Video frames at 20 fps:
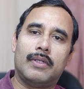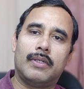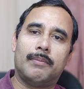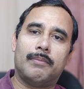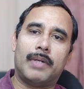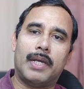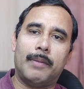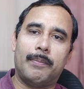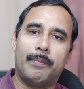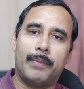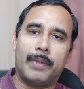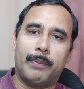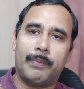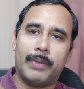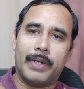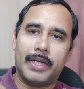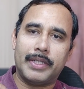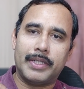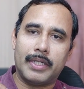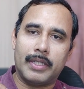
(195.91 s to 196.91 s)
my
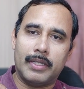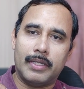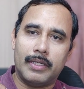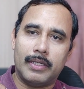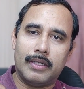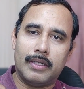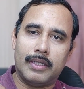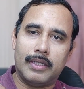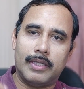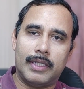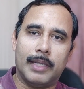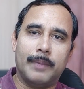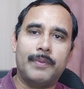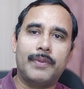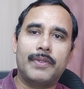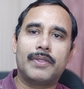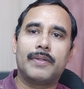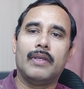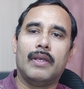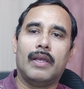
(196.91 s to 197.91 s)
preparation steps,